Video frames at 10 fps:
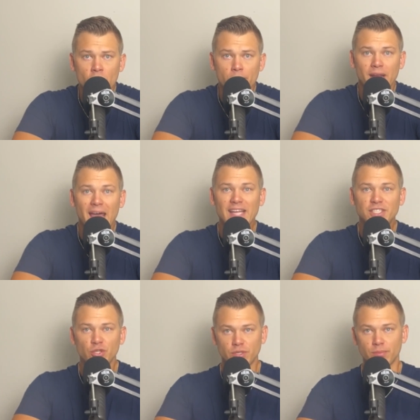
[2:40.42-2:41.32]
but add
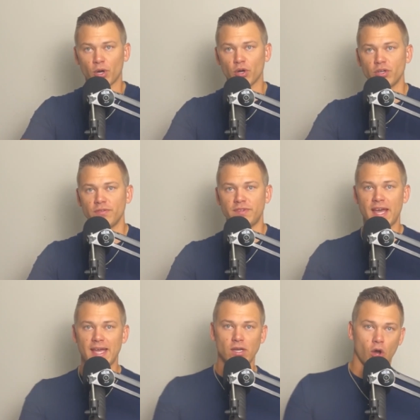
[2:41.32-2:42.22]
to it the burden of
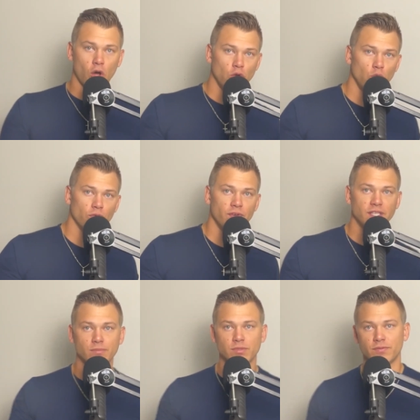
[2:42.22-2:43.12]
debt and all who are
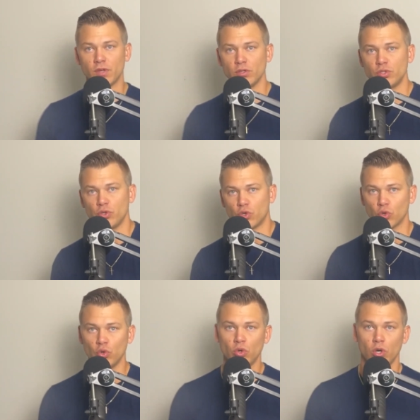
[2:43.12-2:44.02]
victims of those who
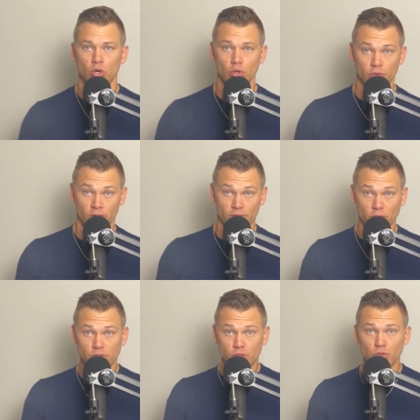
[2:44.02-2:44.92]
cruel of
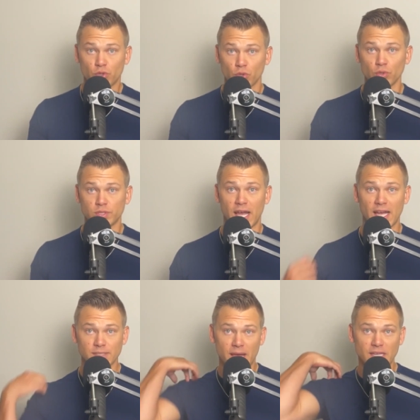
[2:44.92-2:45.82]
those two cruel
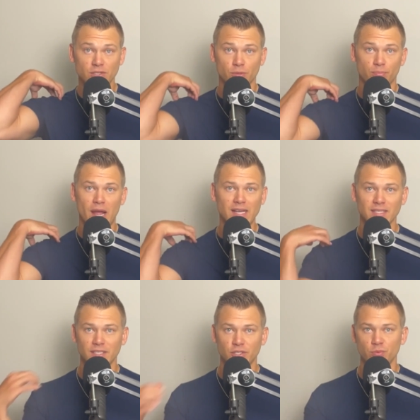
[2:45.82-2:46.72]
taskmasters are
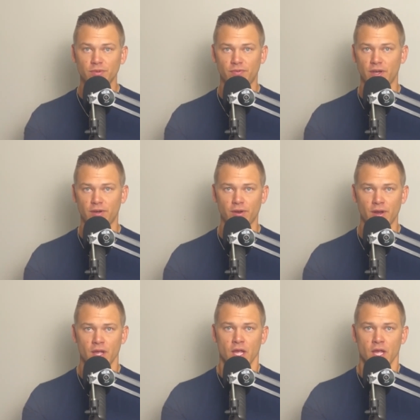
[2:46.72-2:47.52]
practically doomed to failure.